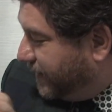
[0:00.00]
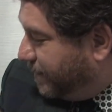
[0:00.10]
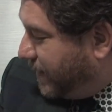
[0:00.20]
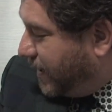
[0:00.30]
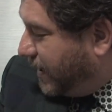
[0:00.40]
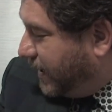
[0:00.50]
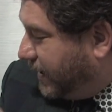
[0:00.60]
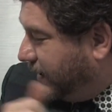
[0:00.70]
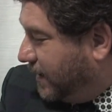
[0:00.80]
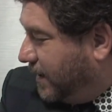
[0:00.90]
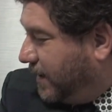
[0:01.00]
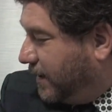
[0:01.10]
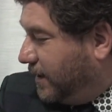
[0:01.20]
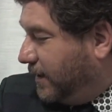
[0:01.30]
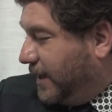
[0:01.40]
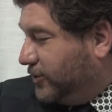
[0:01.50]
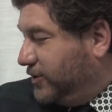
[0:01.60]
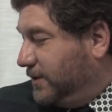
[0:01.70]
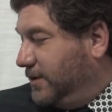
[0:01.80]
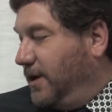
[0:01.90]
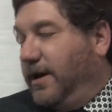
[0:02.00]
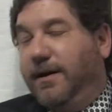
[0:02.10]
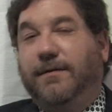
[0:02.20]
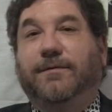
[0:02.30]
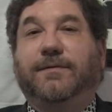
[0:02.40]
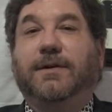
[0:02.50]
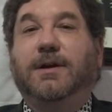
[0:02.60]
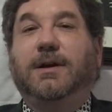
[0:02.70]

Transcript: my collection of